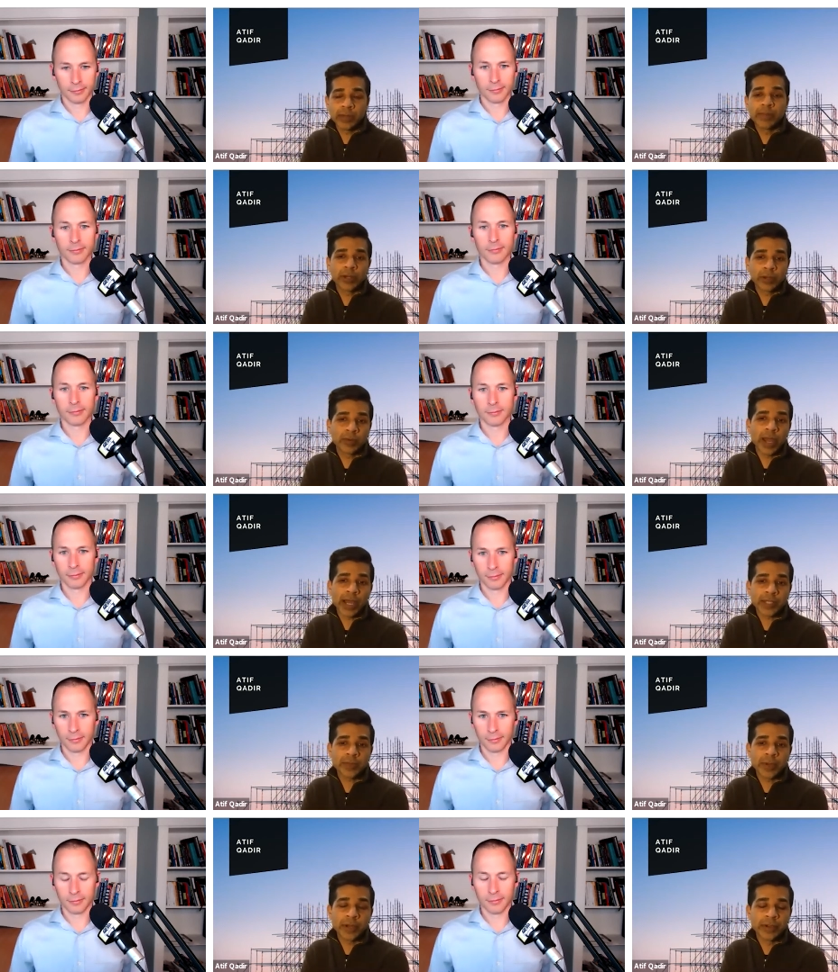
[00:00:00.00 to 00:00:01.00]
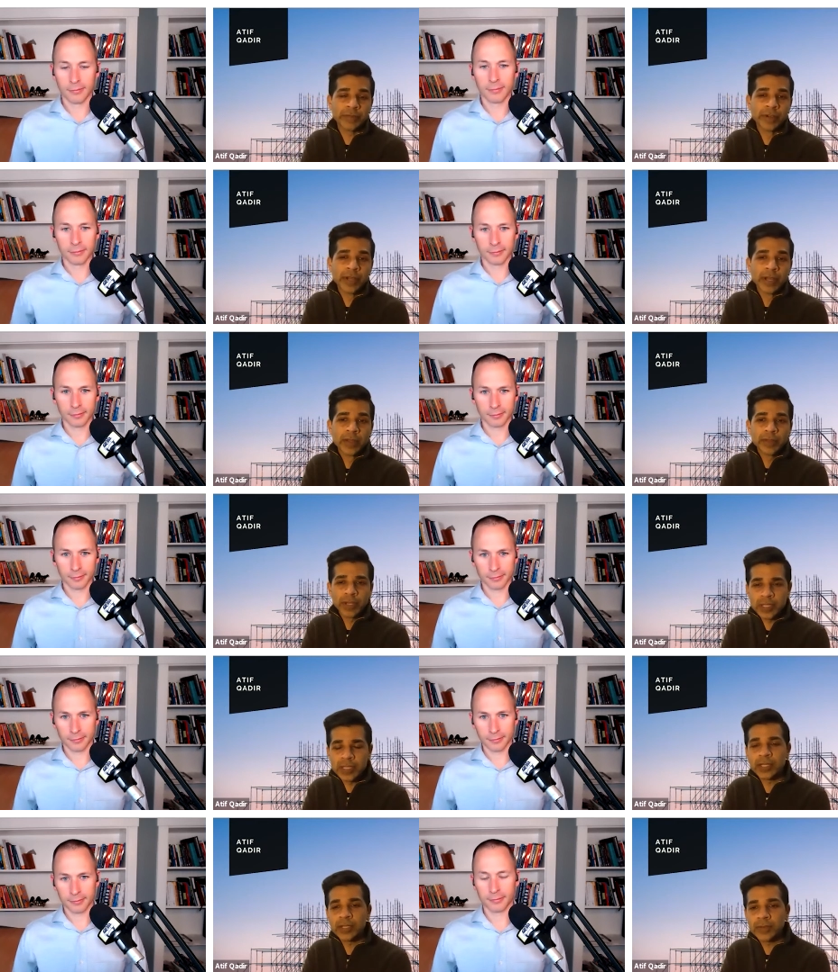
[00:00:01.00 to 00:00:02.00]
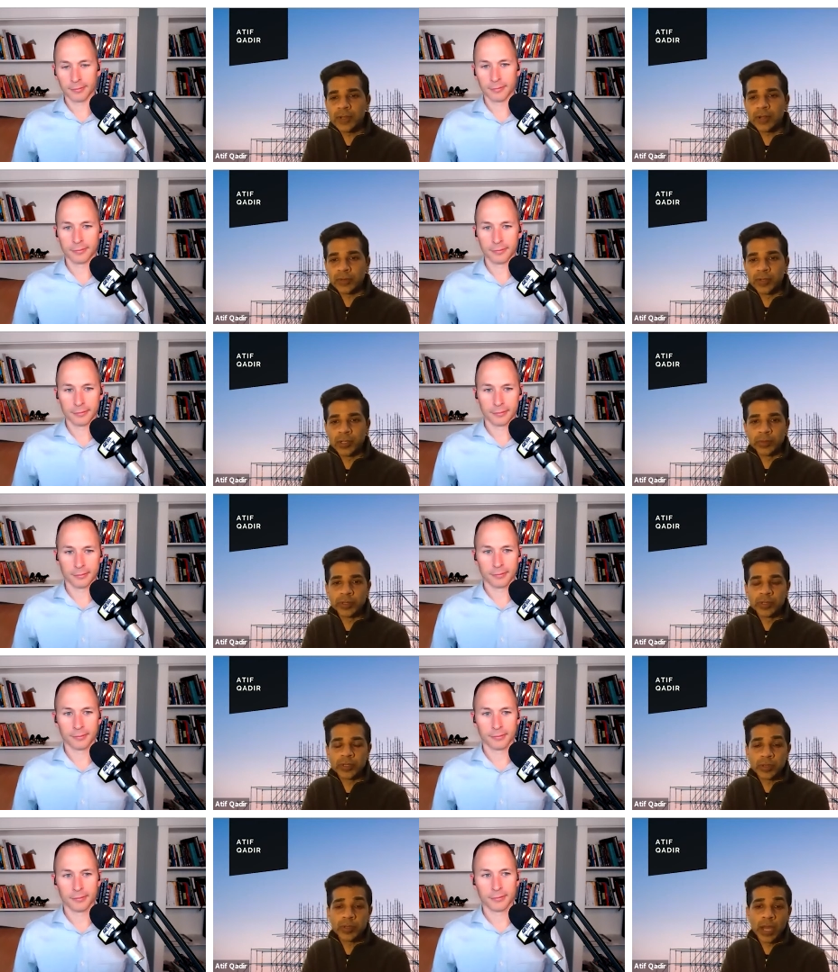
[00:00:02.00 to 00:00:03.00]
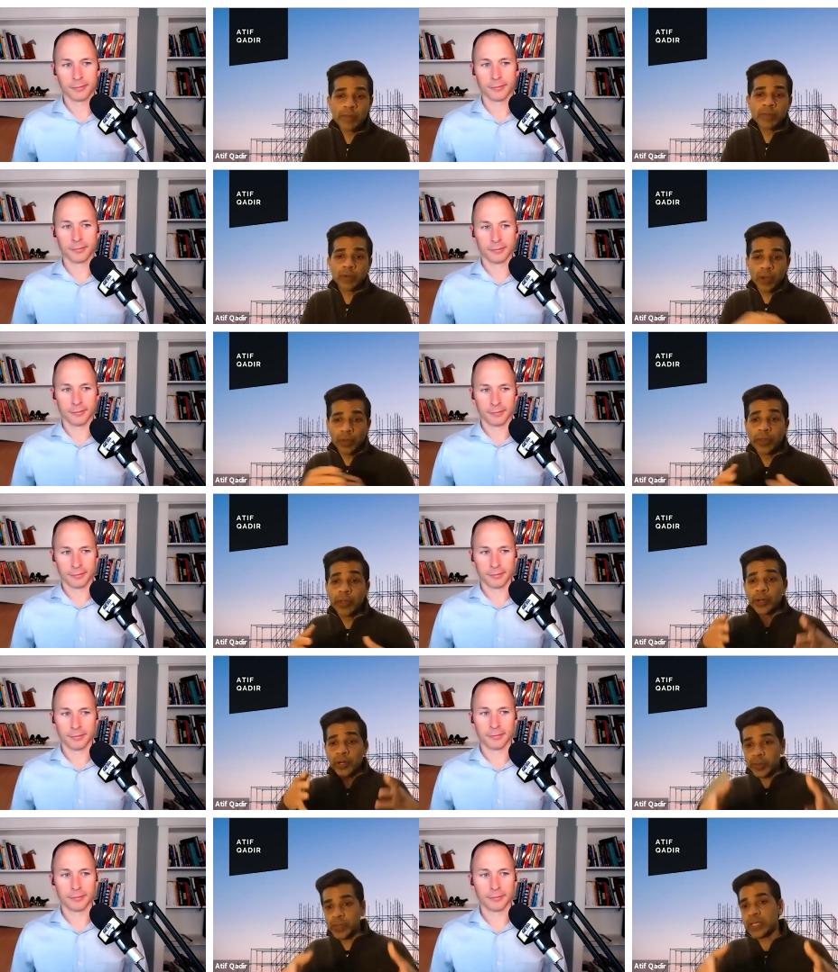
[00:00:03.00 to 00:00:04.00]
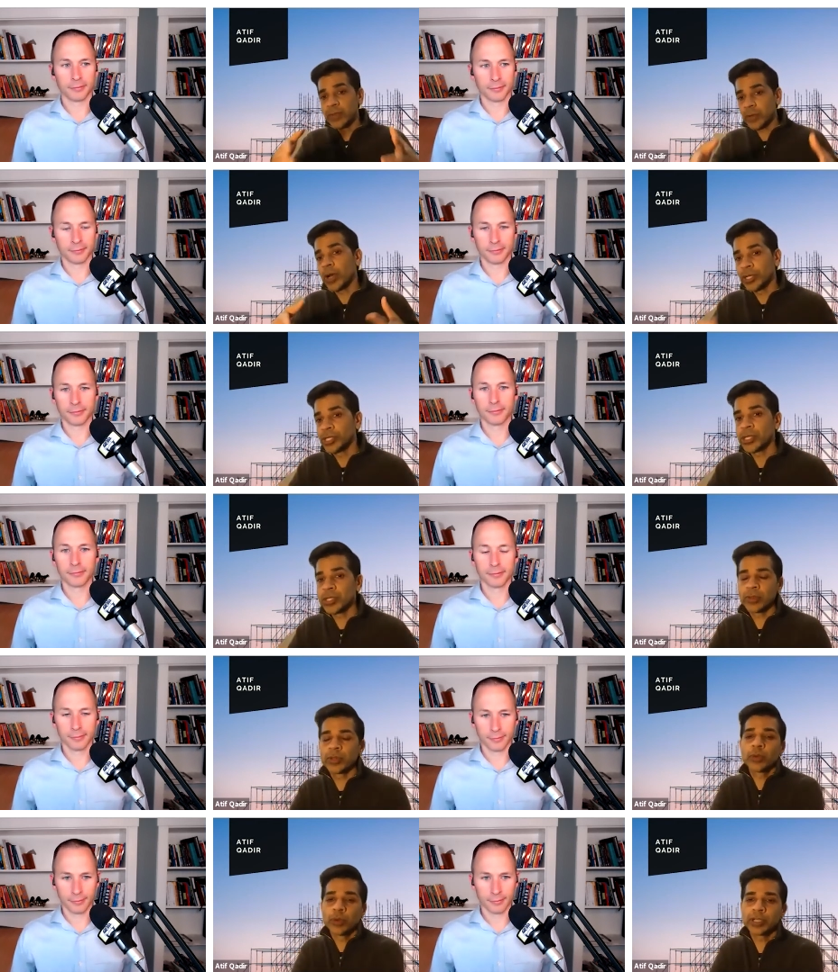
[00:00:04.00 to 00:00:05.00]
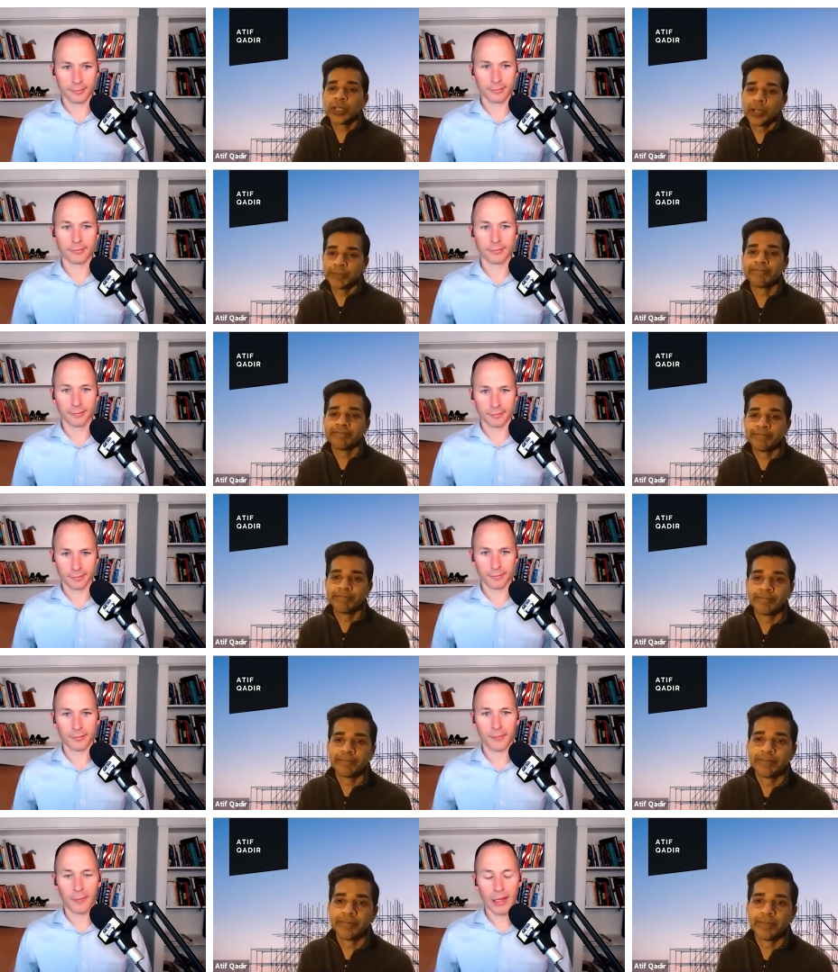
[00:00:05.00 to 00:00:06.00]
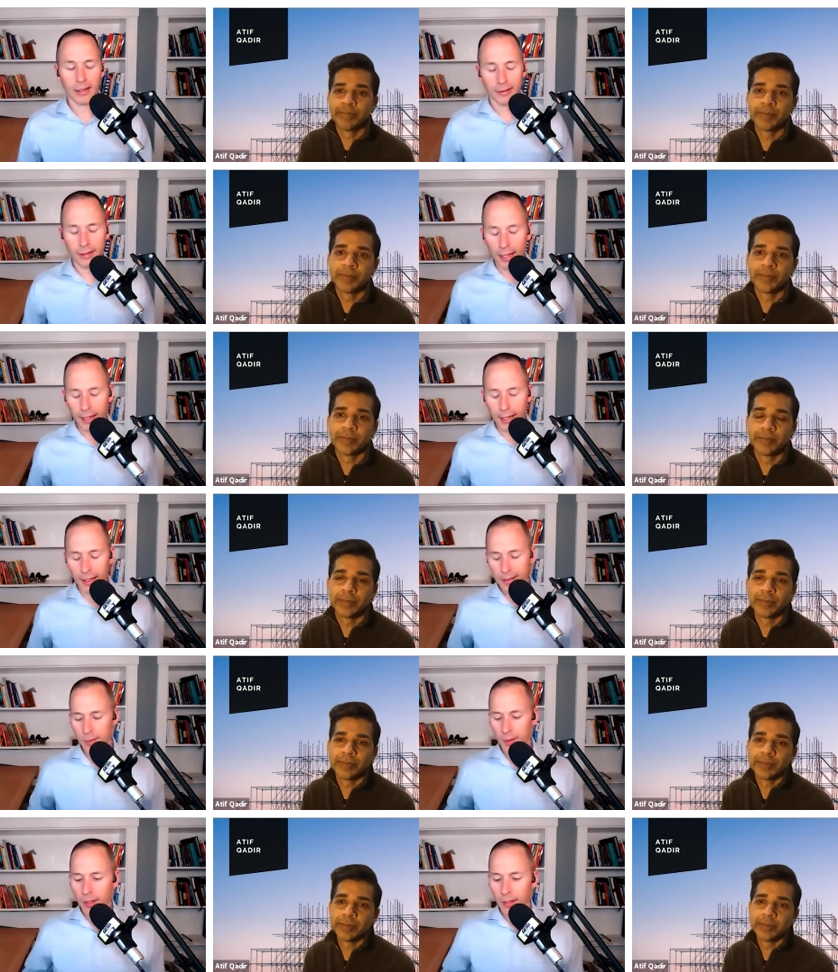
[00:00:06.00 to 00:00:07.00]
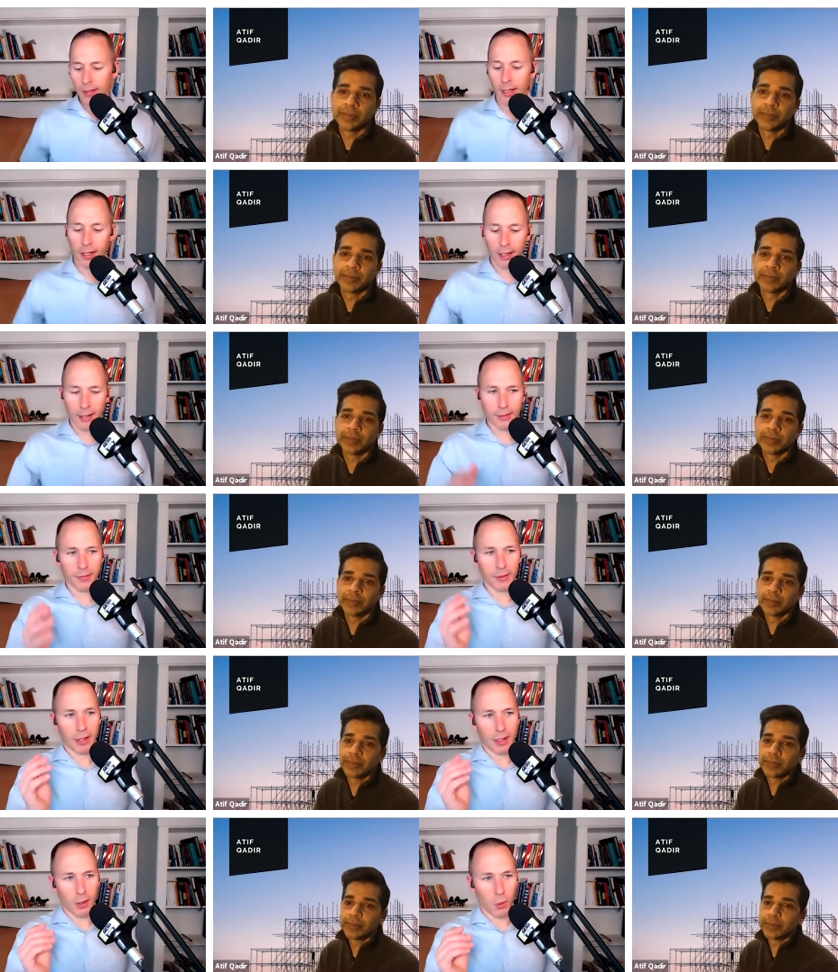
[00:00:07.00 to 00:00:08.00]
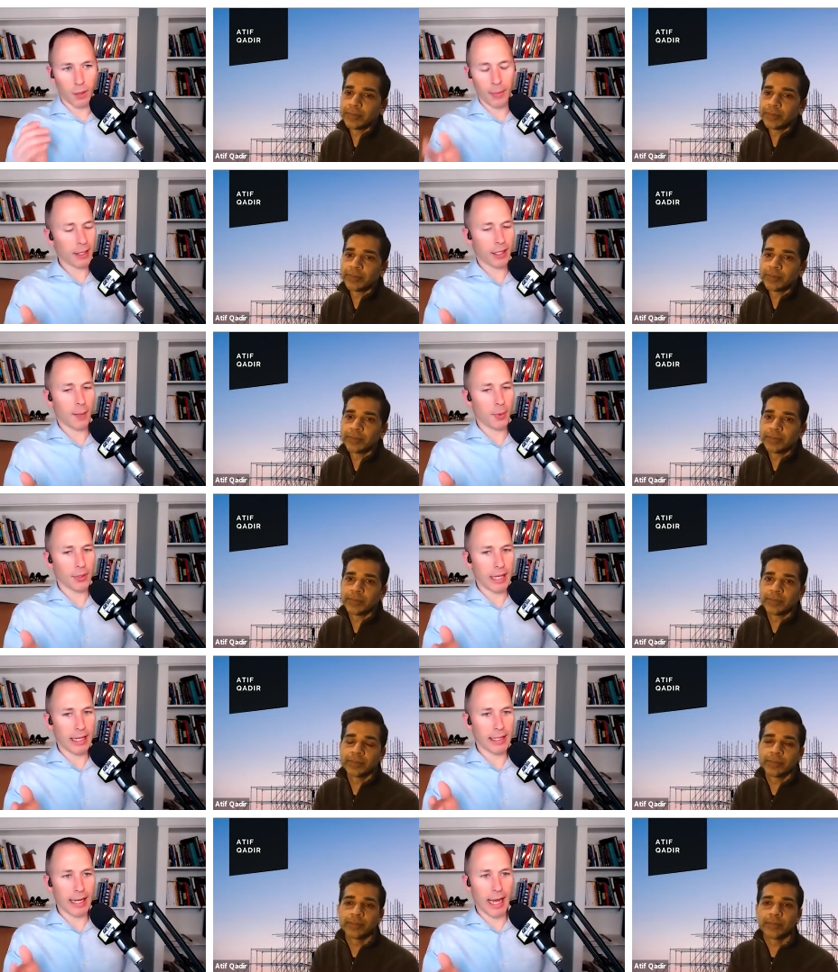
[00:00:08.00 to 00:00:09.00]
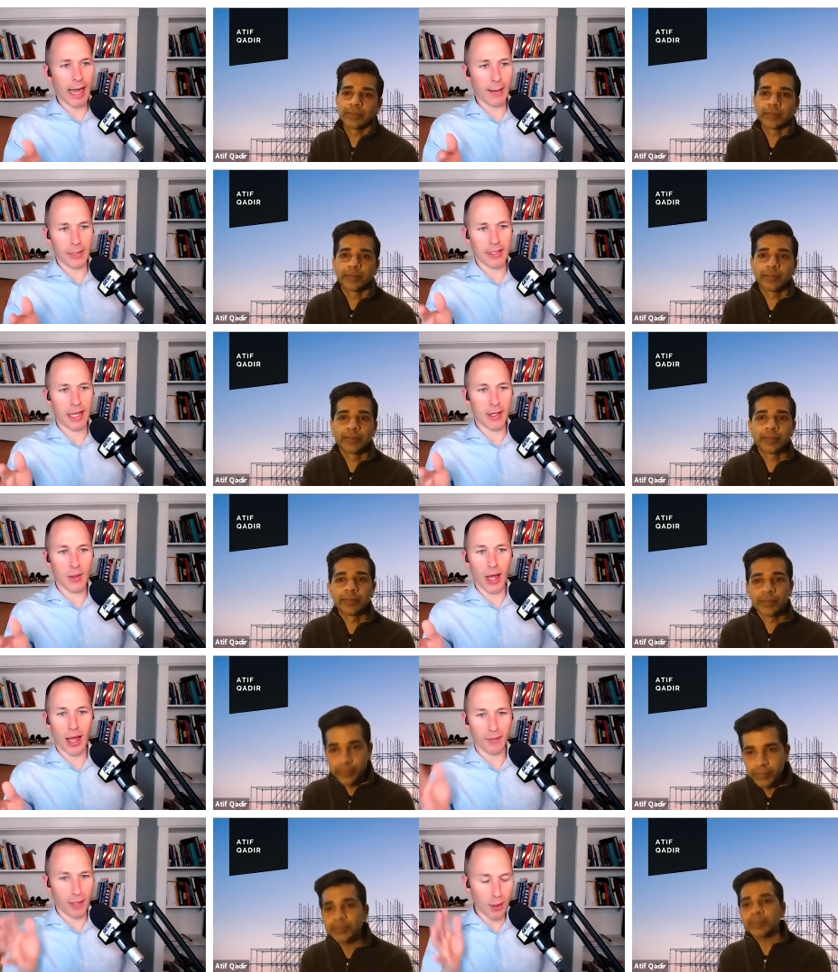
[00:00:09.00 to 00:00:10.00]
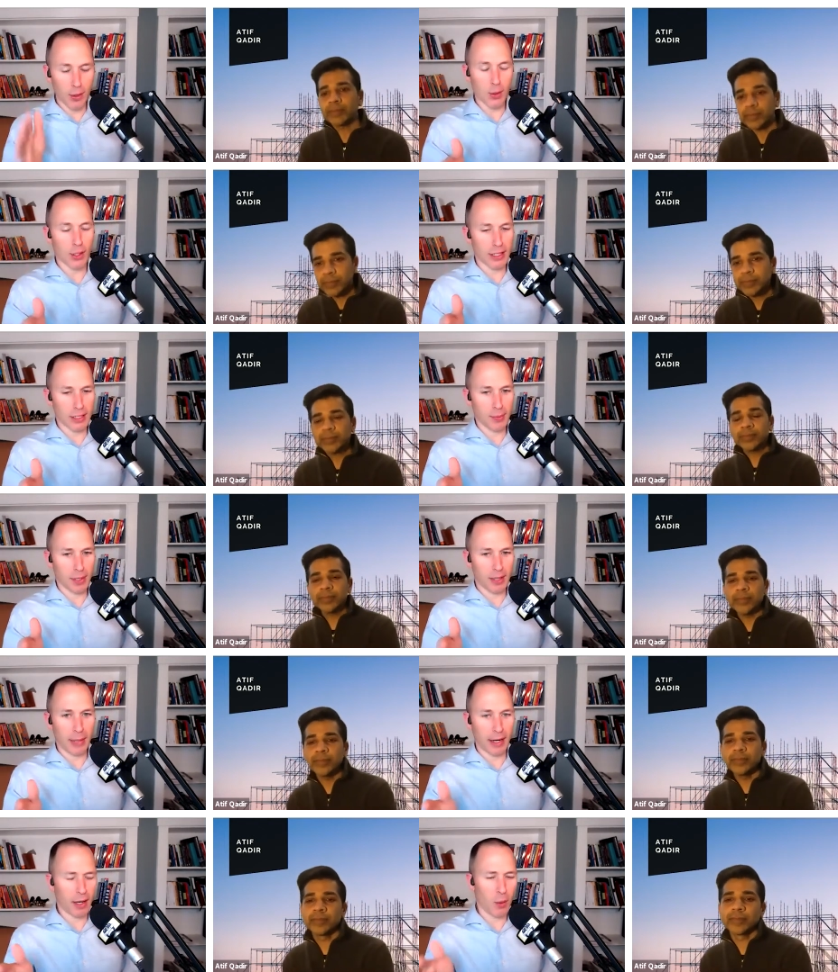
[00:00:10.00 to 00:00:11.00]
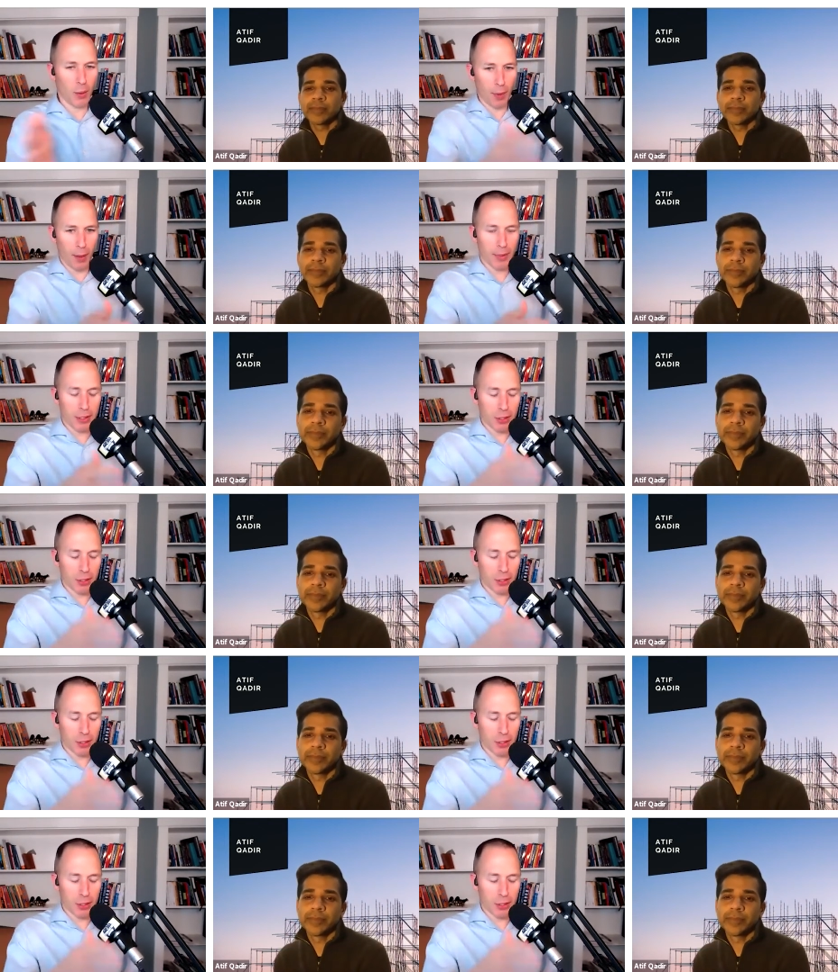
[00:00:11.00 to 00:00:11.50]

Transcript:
Speaker 1: better grasp of the incentives that are available to them on their specific projects that they're working
Speaker 2: on. Nice. Well, Atif, what about a couple of daily habits that you have that you are disciplined about? I know we probably